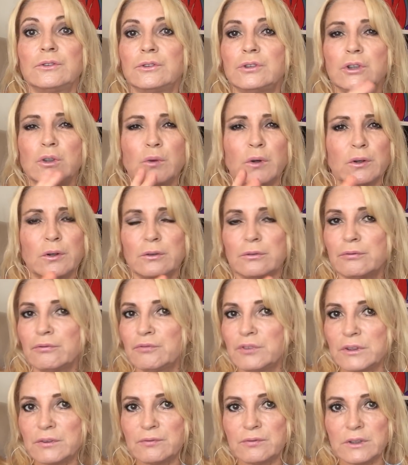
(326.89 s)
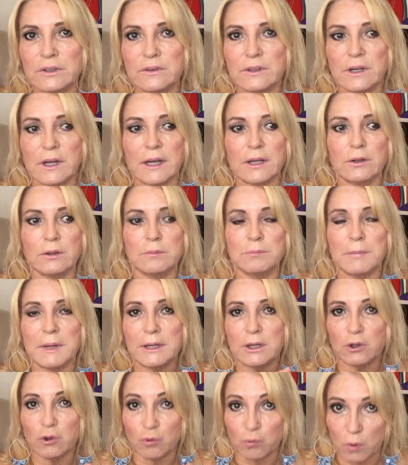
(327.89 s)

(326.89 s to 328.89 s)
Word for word: two hundred fifty that I could make